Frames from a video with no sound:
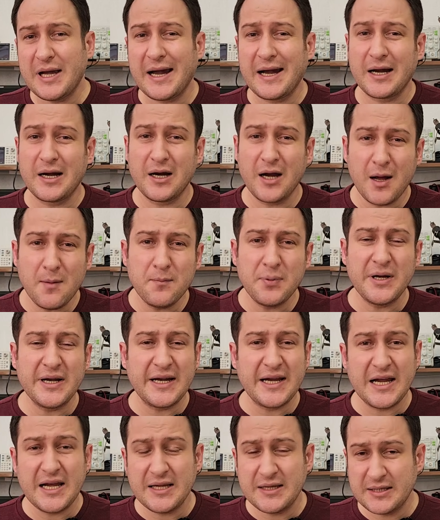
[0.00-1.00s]
and
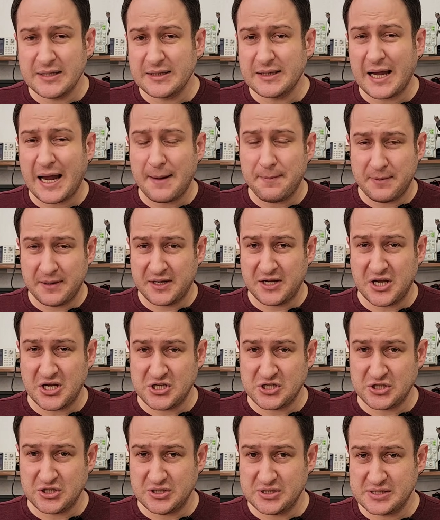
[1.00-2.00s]
complicated
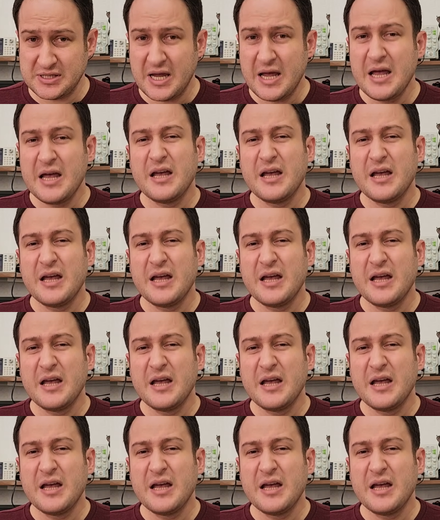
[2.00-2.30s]
applications.